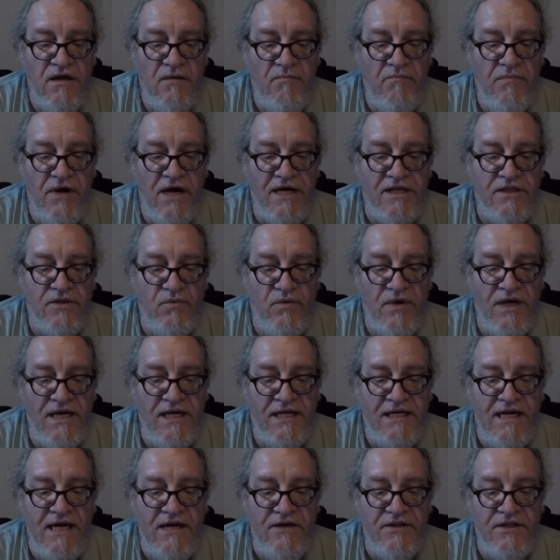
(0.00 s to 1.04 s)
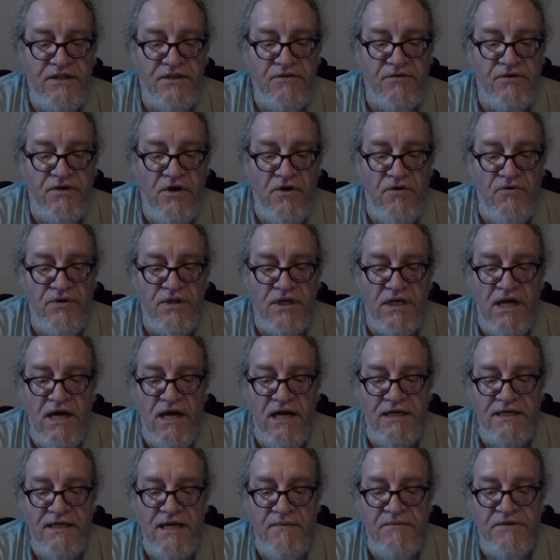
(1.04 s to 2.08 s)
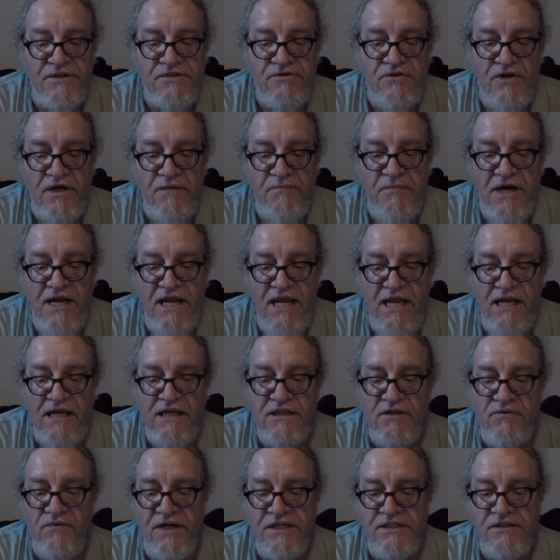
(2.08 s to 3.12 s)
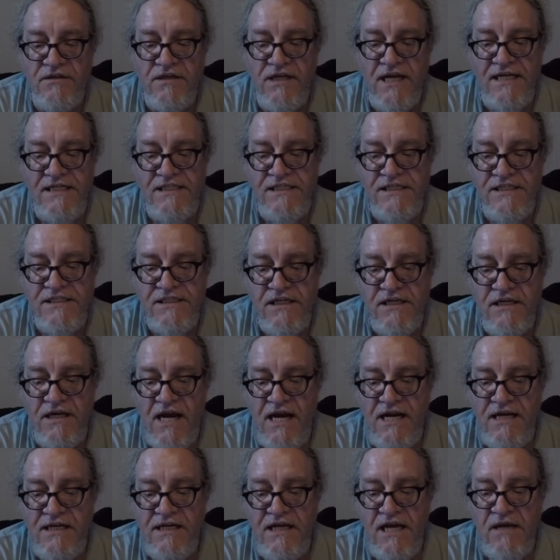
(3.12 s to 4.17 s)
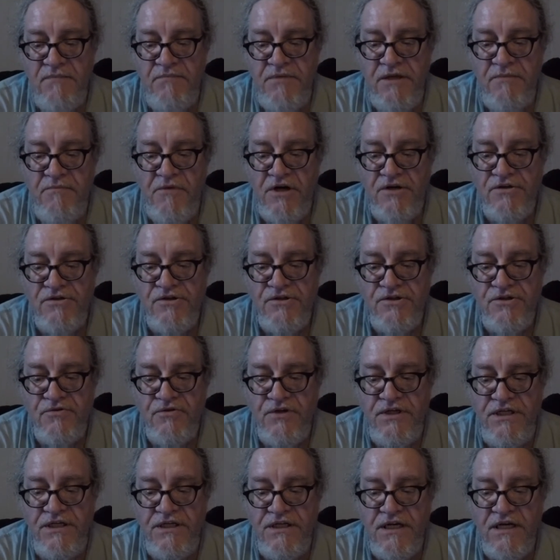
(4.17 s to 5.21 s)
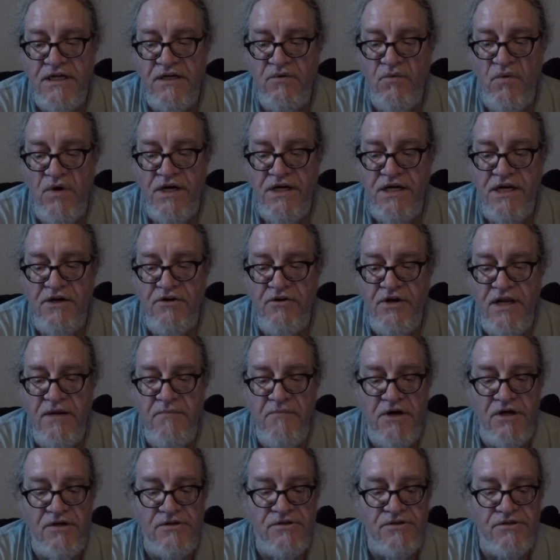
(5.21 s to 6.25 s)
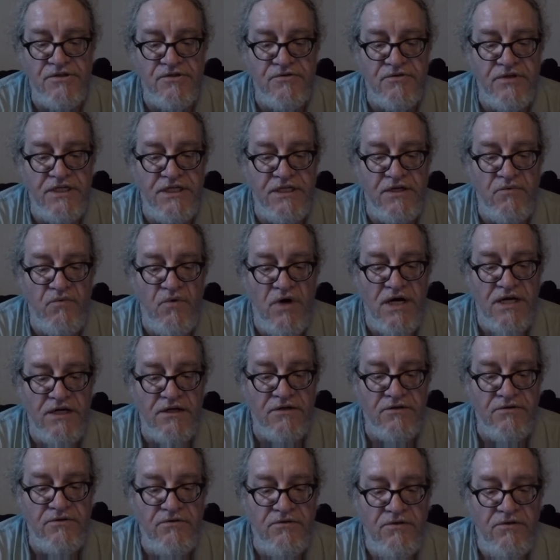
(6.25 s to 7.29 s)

By the way, now that you know the law, demonstrated by hanging the rental license at 98B Marshall Street and 100A Marshall Street in Waterloo.